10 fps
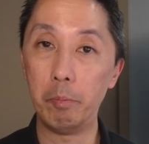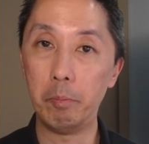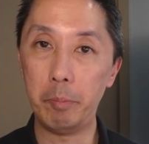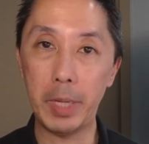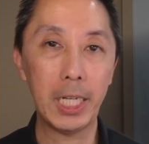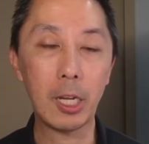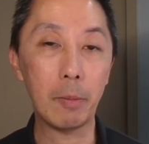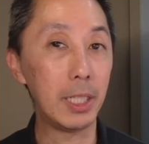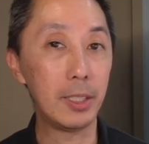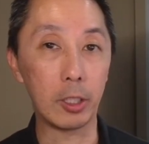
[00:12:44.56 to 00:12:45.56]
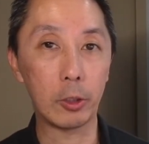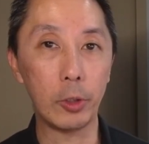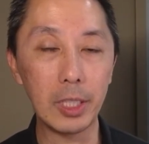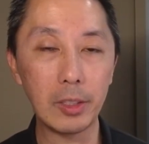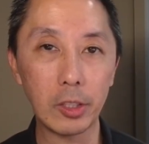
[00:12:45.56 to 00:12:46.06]
many companies,
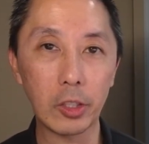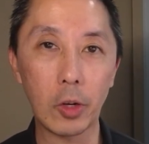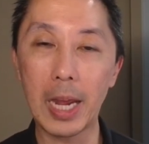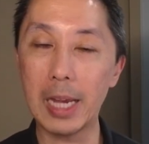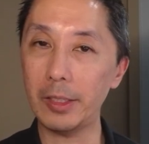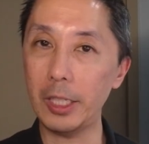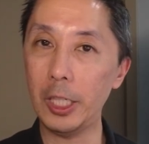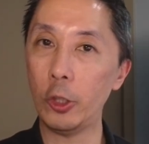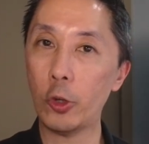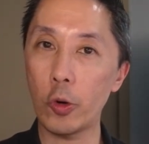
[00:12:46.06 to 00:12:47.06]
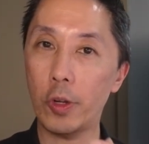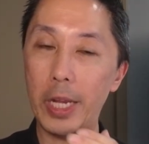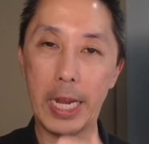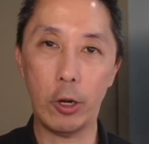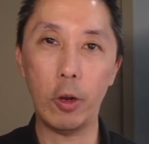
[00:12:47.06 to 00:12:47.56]
including Cisco, has internal
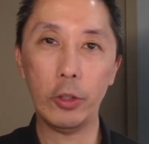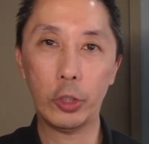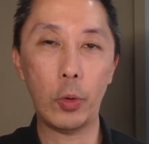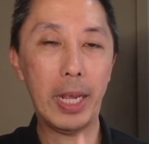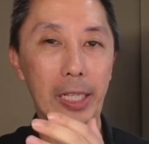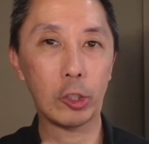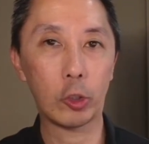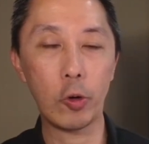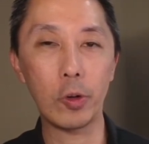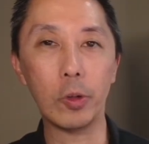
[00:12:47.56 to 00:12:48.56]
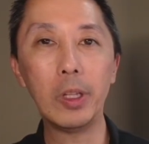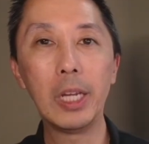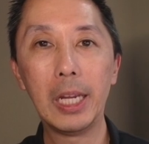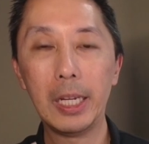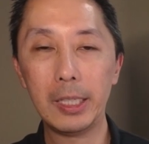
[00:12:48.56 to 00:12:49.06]
and also external
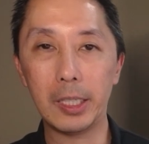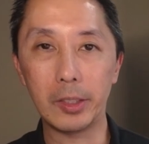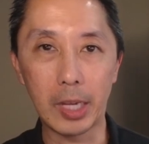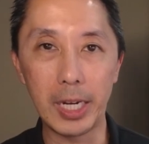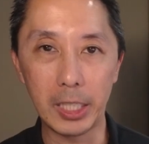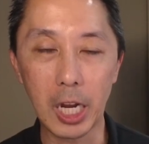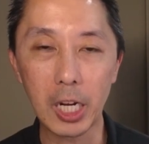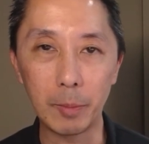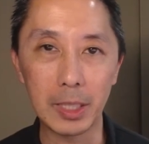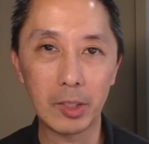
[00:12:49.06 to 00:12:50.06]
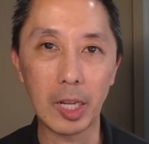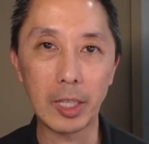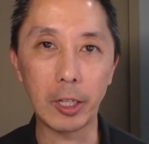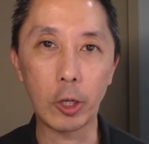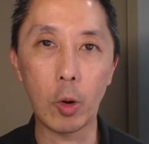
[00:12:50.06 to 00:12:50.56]
design documents that
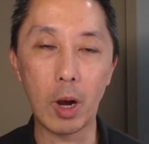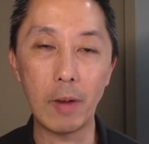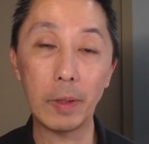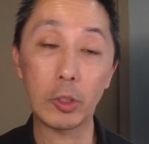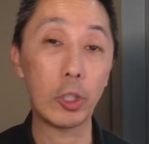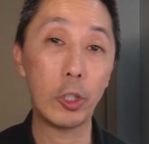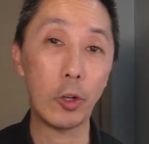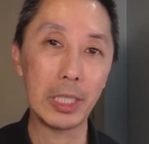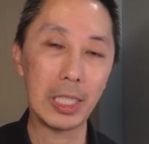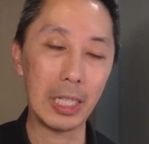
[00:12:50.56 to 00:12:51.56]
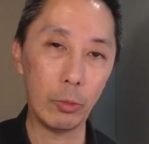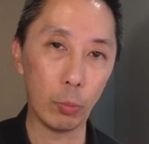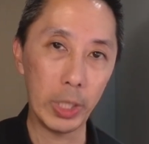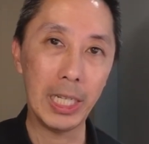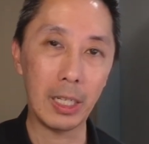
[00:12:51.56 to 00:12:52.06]
they go off of, so you don't need to
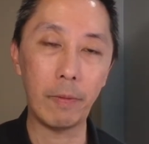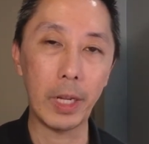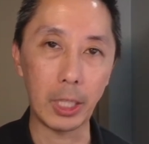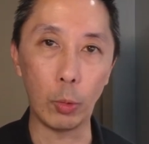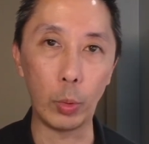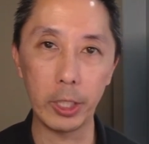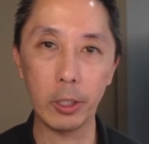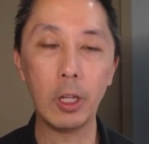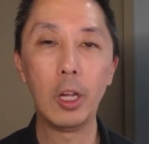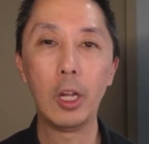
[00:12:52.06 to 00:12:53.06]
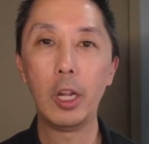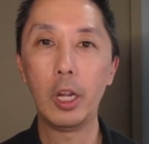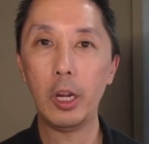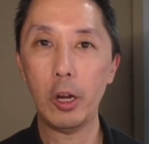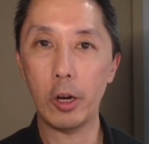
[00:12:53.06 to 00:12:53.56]
reinvent the wheel
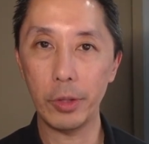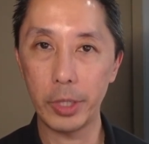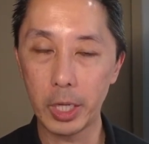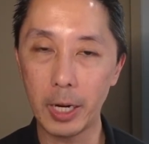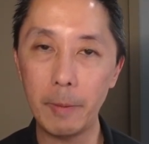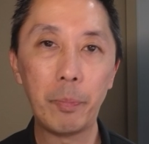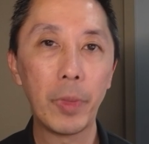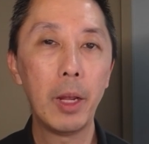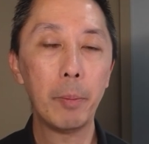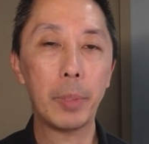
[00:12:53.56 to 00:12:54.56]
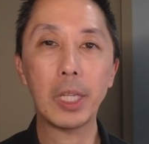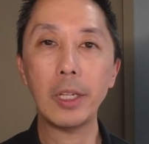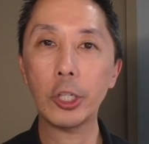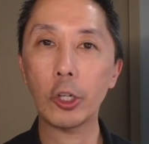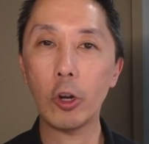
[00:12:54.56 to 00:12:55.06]
all the time. But then
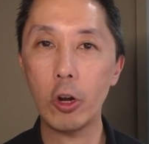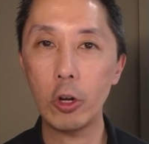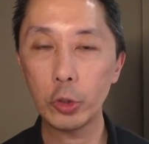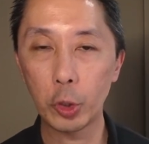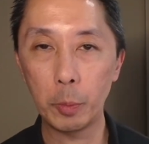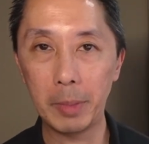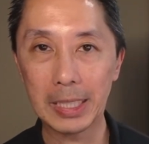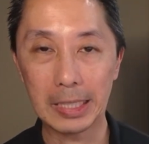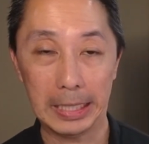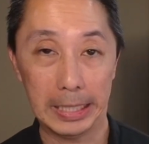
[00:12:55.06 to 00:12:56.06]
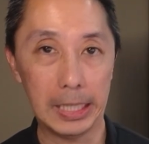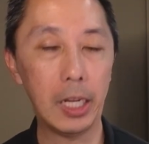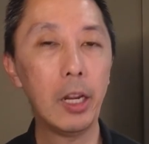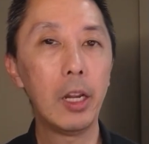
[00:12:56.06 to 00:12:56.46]
you can also mix in